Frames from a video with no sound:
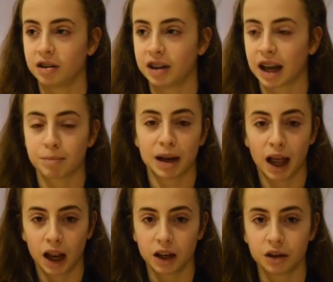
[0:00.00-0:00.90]
she gave him a
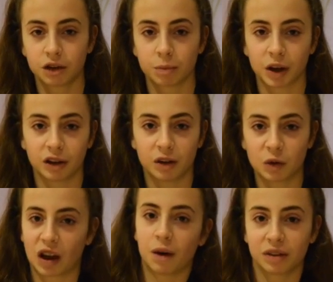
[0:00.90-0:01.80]
lunge because she was
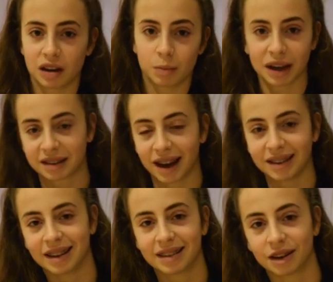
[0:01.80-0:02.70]
like always a little bit
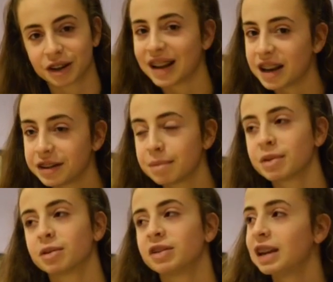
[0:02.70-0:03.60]
excited, so I just lunged him.
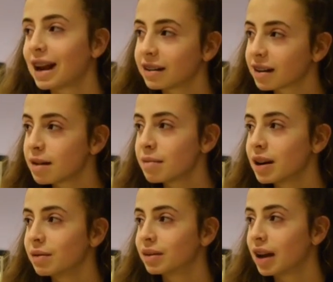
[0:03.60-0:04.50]
So she lunged him and
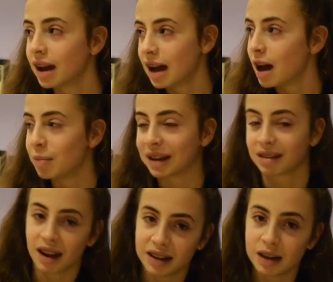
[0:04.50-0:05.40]
he was a bit
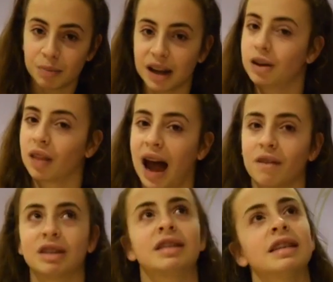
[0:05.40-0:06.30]
excited, but he got that out
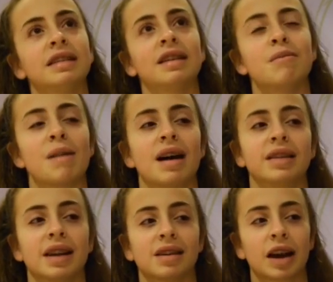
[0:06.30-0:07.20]
of his system. And
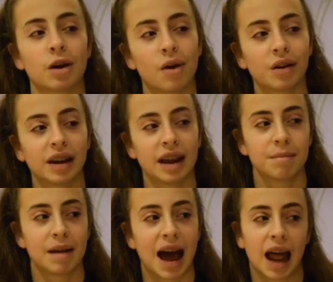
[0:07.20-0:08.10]
then I got on
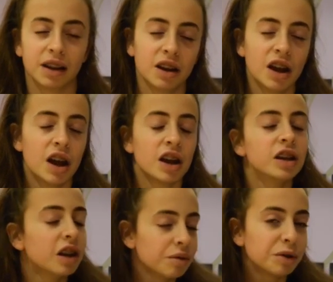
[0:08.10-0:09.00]
him, and
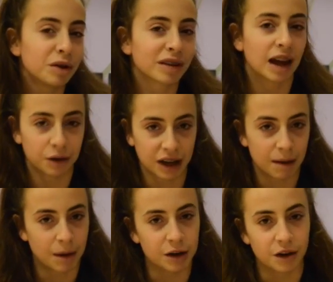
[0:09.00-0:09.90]
you know when you just get on
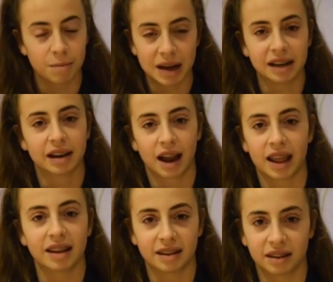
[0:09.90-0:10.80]
them and you're immediately
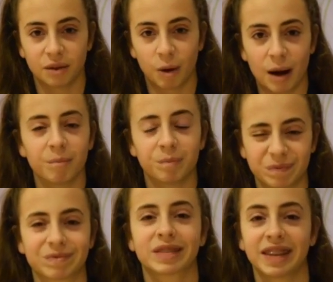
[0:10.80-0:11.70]
like, this is the one.
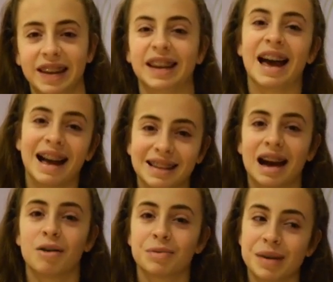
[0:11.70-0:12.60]
Yeah,
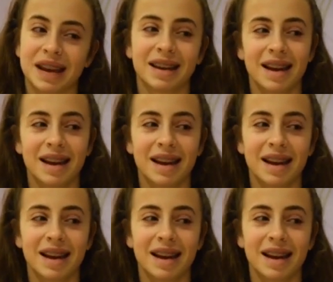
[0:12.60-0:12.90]
that was me.